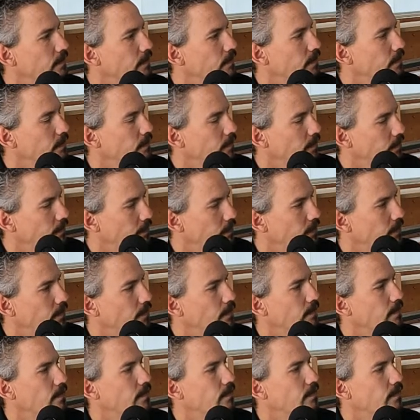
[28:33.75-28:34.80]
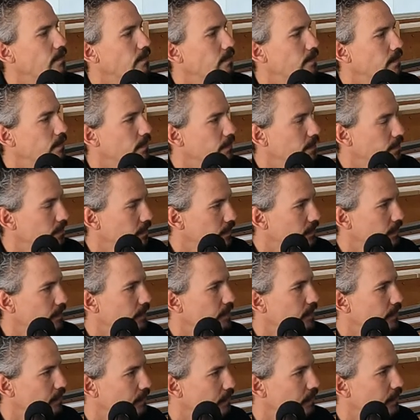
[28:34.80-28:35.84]

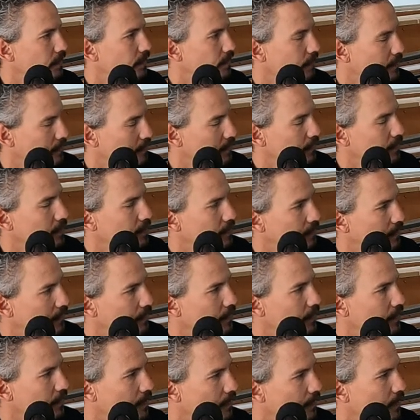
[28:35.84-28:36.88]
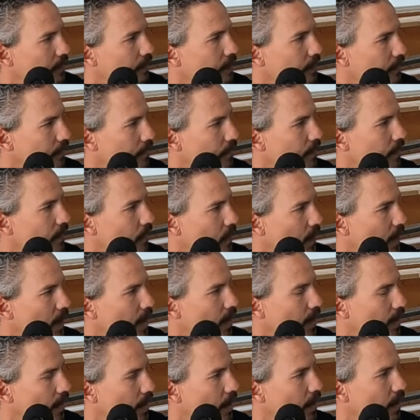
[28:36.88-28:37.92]

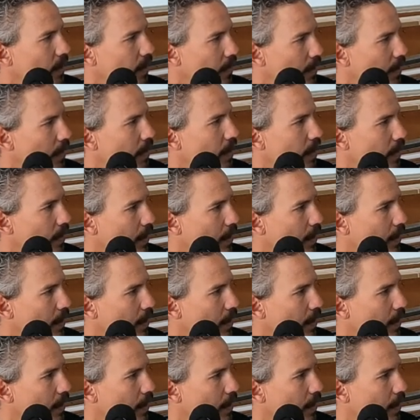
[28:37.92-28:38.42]
(not speaking)